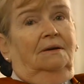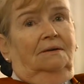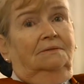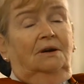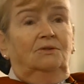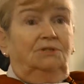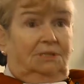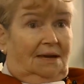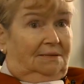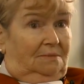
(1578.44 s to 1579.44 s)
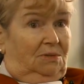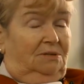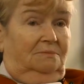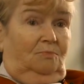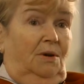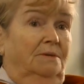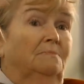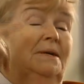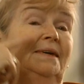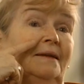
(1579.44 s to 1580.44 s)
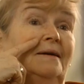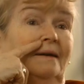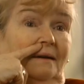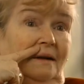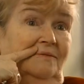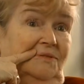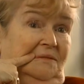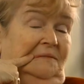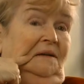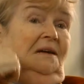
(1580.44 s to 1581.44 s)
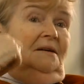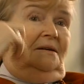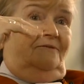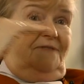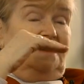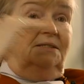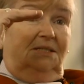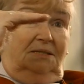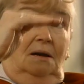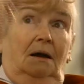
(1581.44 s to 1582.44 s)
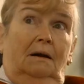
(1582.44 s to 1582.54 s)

in those days it was one of the beginning of the fast